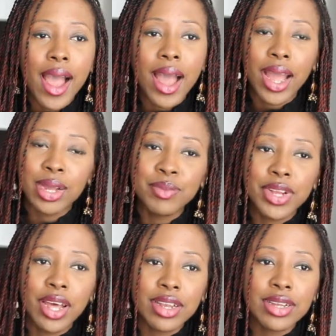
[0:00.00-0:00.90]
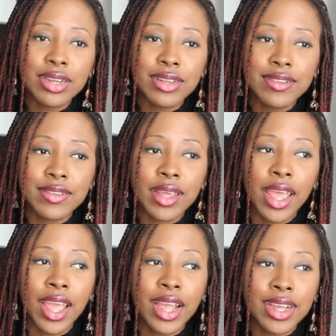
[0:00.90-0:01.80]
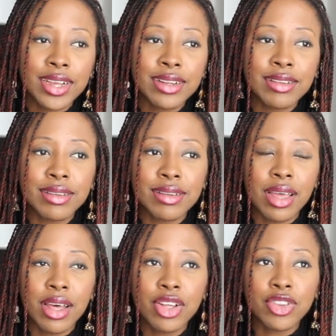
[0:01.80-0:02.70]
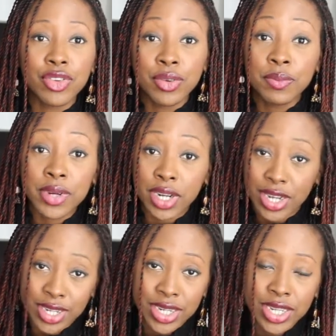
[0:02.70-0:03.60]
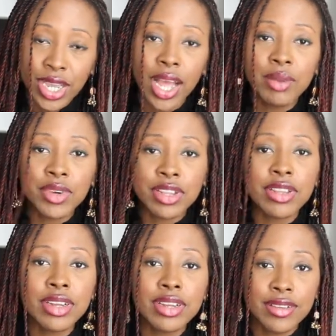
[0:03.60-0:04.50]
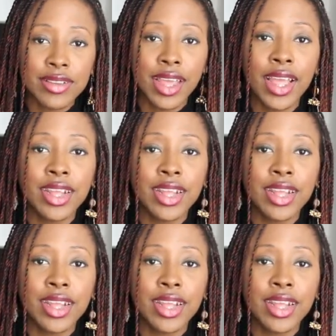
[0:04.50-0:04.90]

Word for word: I'm not gonna say it's super ugly, I'm just gonna say